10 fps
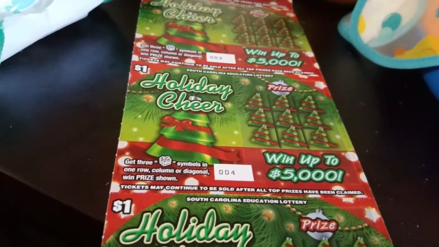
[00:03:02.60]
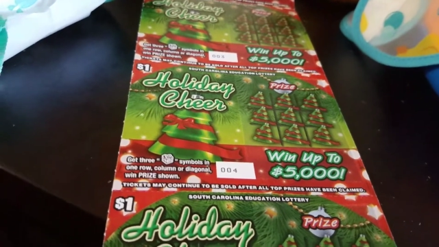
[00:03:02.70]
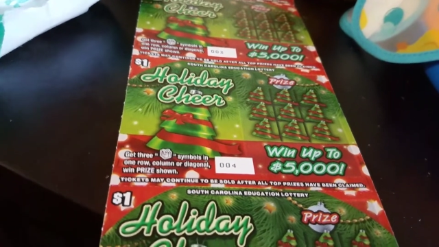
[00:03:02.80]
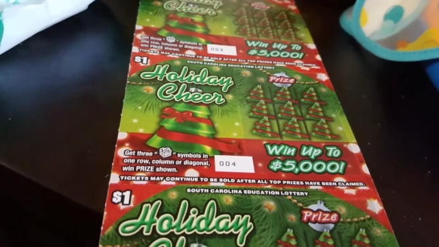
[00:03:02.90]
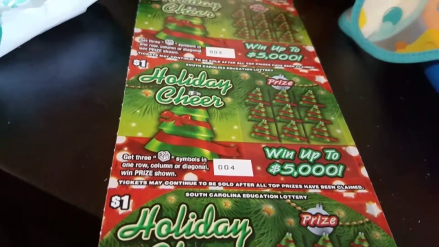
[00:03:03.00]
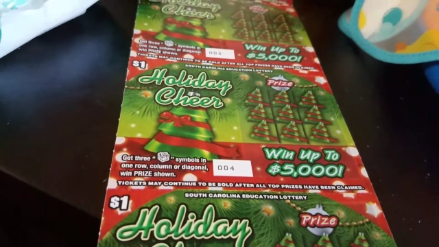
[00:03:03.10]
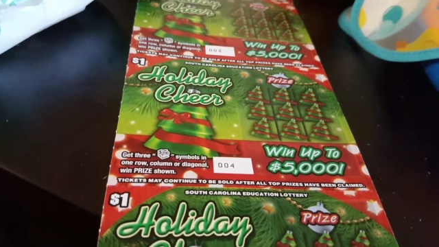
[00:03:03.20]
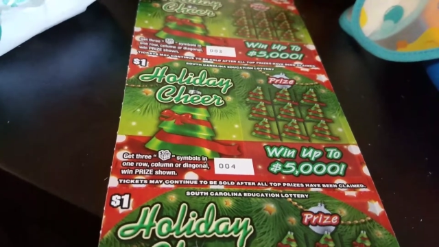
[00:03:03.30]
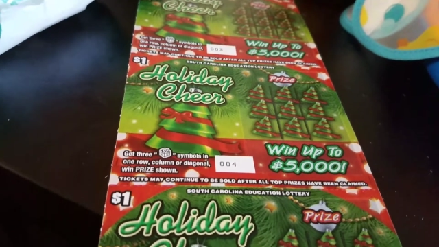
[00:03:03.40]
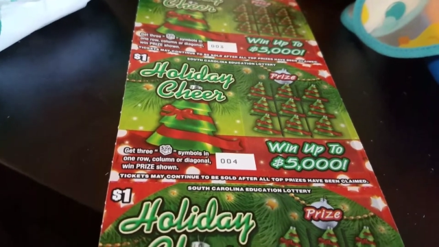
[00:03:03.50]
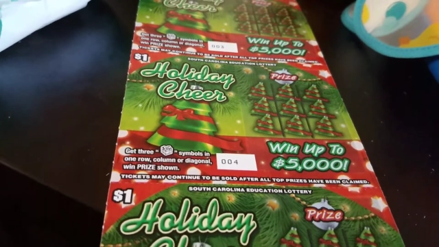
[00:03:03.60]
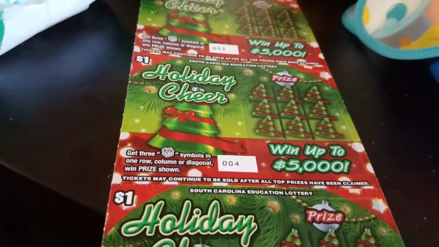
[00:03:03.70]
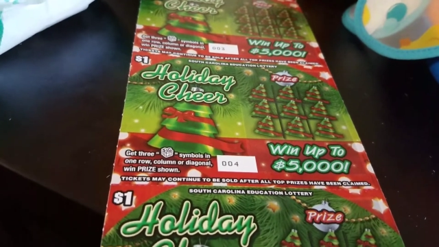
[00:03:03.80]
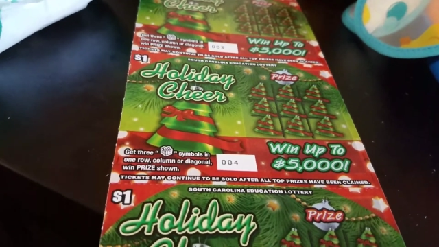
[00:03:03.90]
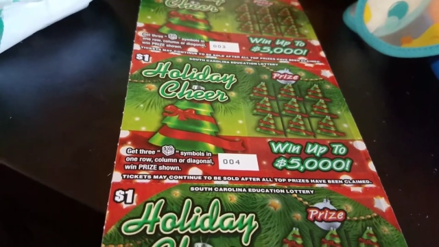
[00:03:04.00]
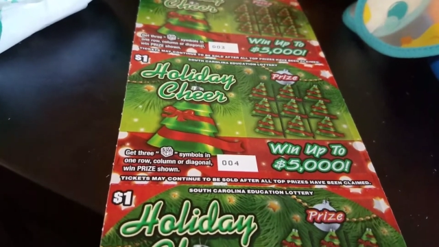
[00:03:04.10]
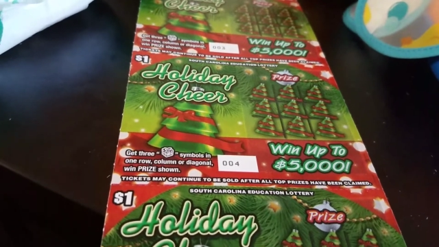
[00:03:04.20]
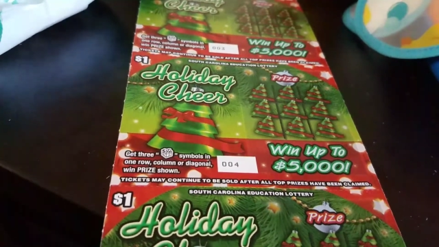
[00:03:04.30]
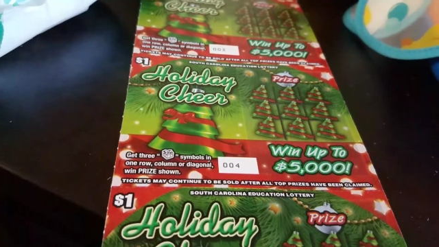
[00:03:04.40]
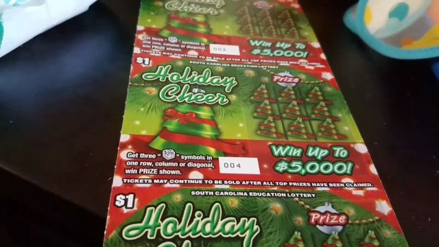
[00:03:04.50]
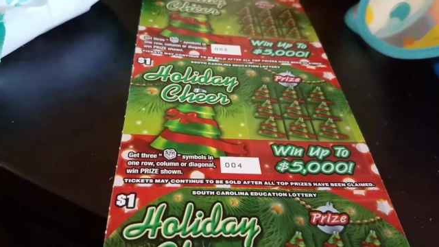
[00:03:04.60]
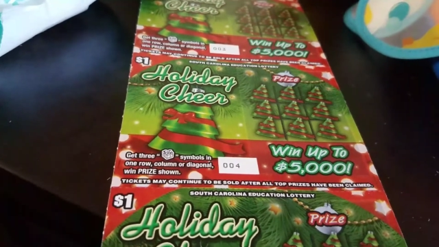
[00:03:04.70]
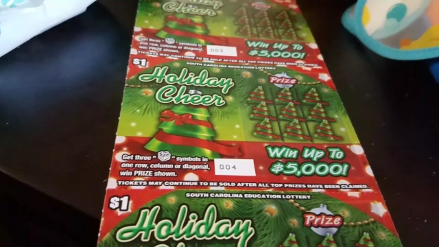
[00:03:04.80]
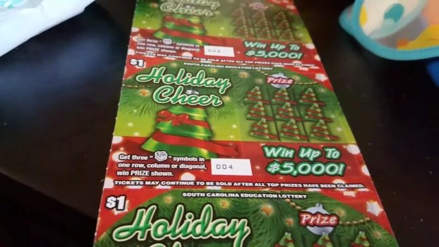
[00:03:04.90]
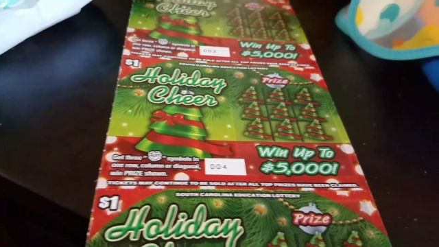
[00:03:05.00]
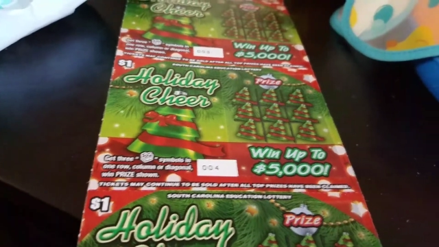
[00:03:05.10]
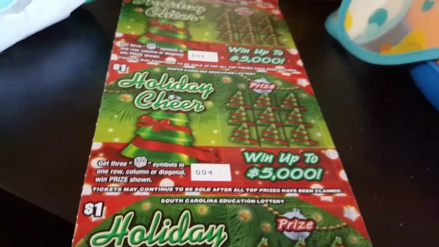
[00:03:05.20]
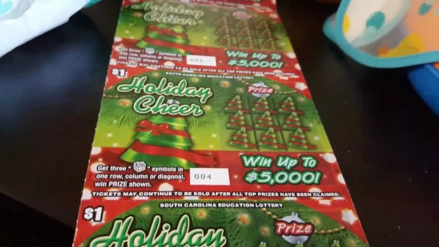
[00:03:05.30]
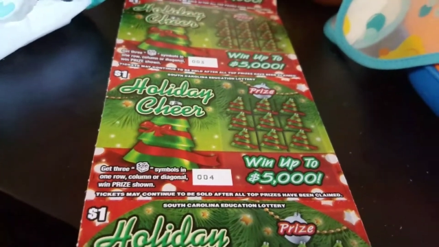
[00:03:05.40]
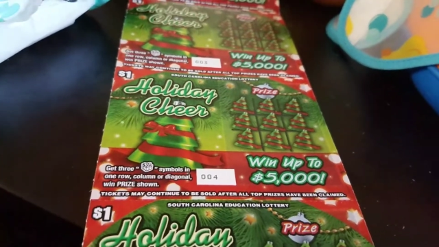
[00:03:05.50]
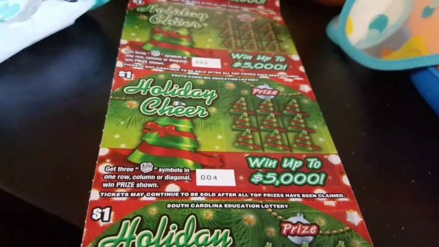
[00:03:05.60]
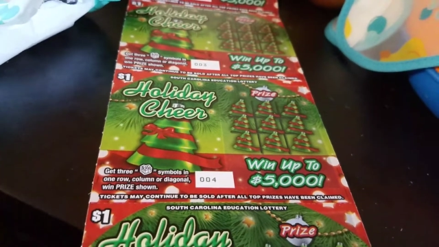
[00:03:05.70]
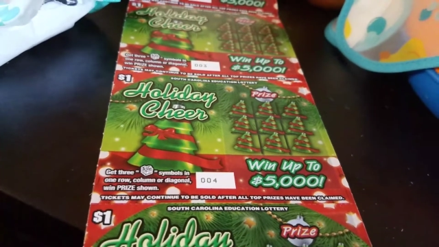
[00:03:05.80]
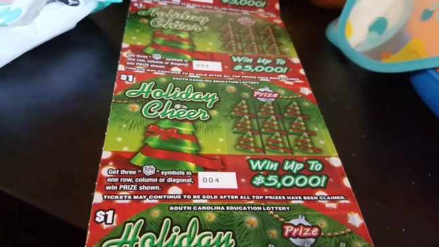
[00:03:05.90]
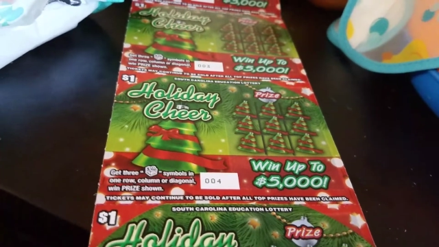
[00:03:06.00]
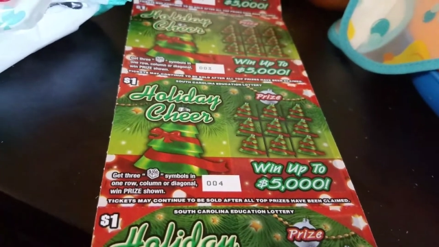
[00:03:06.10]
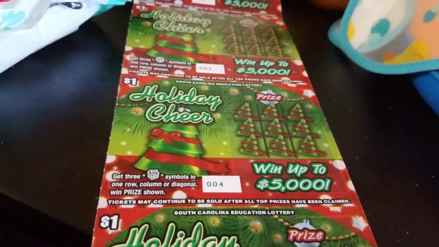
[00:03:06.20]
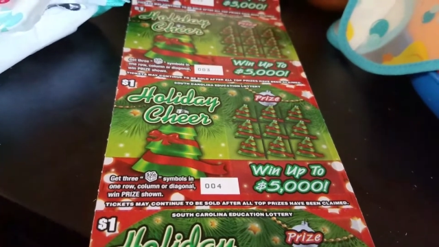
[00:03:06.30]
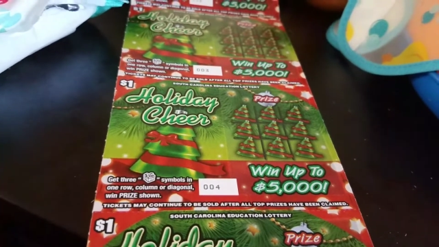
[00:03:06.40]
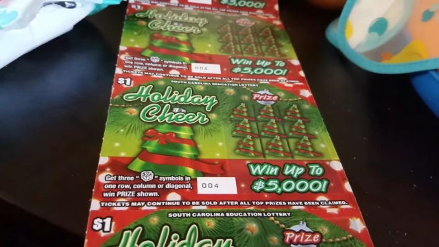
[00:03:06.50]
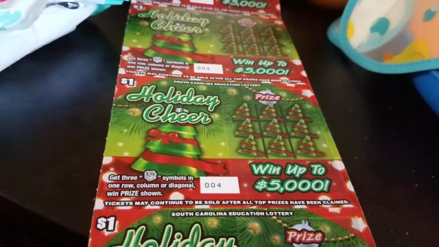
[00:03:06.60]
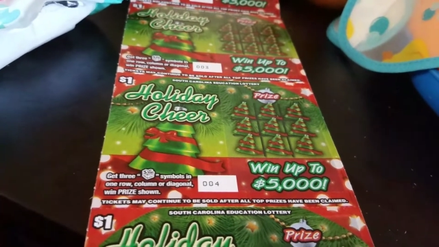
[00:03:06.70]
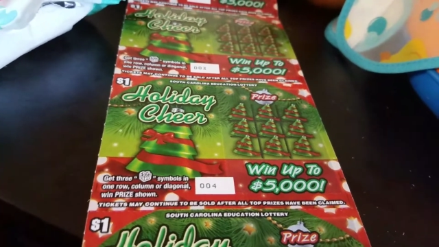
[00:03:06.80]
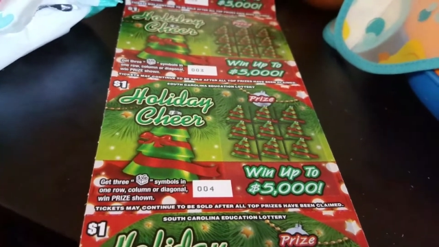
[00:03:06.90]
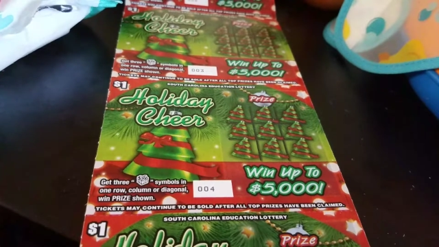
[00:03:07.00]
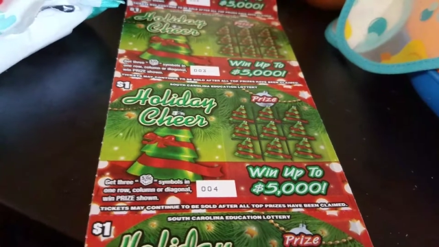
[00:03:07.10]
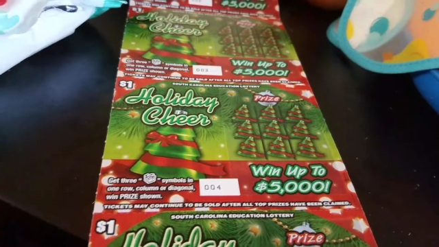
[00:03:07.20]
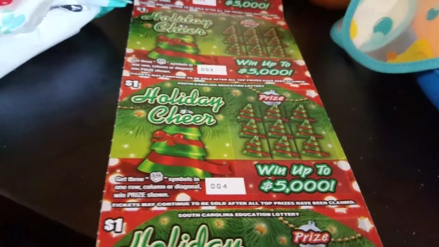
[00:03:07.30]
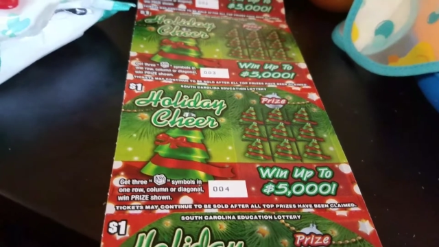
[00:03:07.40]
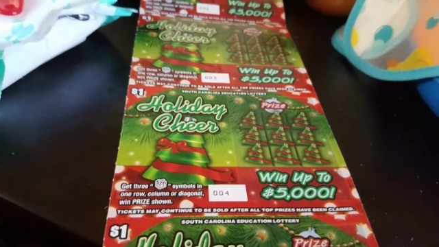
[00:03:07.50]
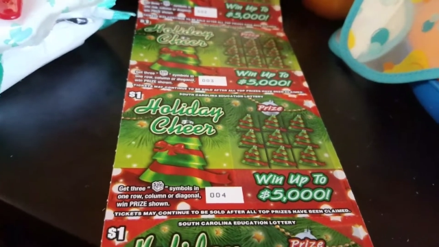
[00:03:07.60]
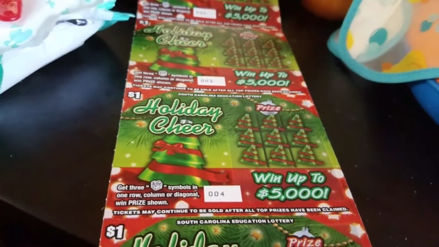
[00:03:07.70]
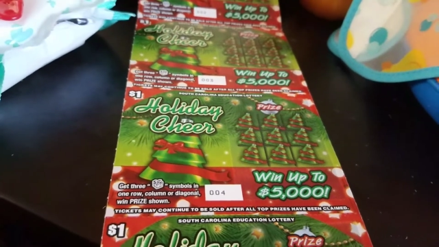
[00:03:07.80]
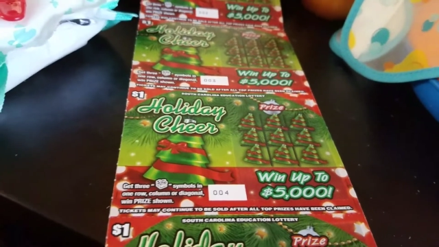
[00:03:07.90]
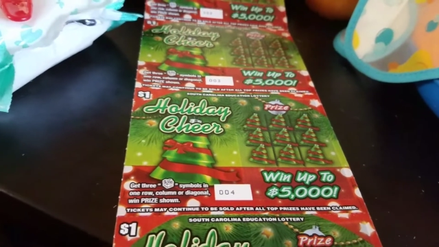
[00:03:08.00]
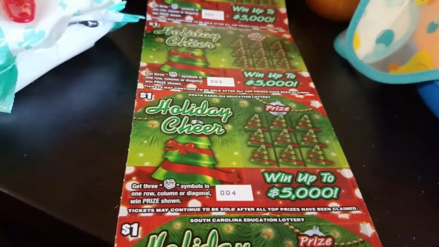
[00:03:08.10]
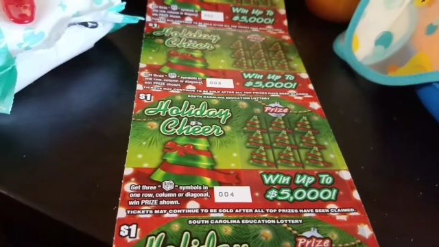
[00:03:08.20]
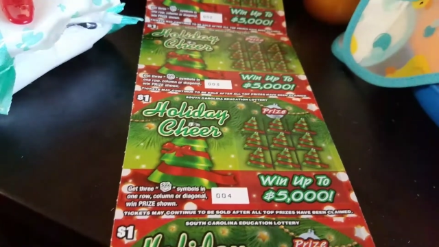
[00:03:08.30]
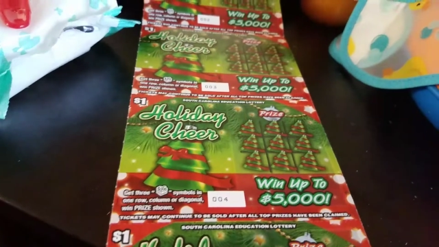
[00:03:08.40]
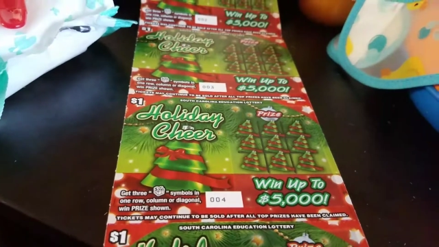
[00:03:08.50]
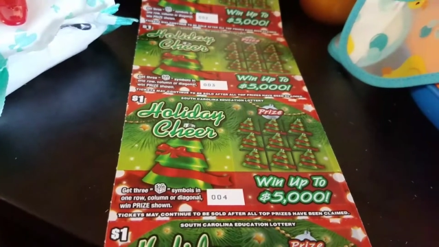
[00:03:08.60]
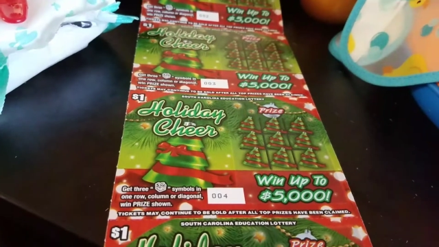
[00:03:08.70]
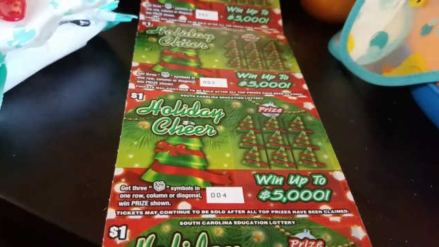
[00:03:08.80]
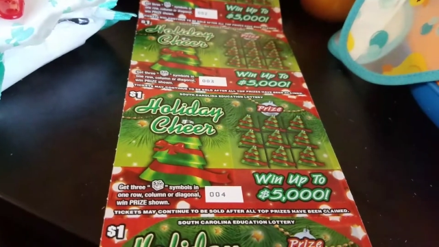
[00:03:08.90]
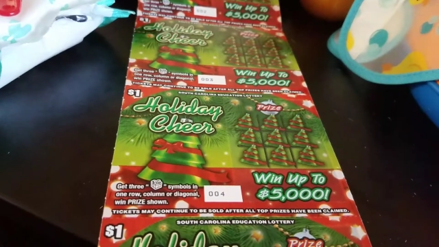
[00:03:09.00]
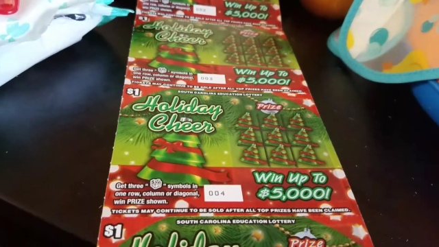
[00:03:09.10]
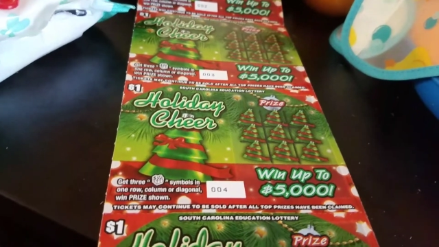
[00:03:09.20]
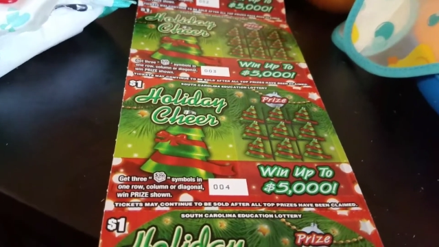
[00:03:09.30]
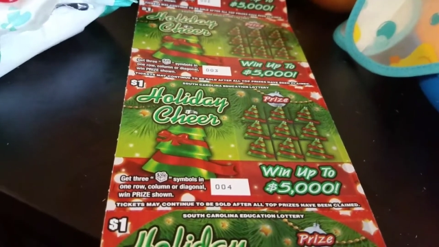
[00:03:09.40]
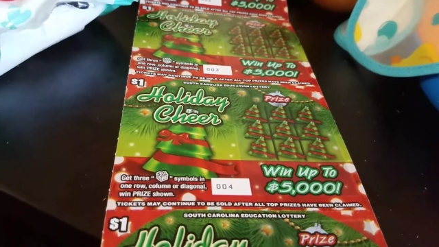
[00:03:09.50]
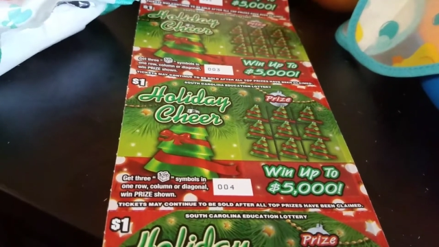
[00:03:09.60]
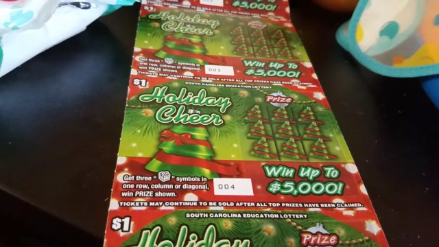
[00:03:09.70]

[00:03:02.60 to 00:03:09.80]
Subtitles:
[unreadable: no face in view]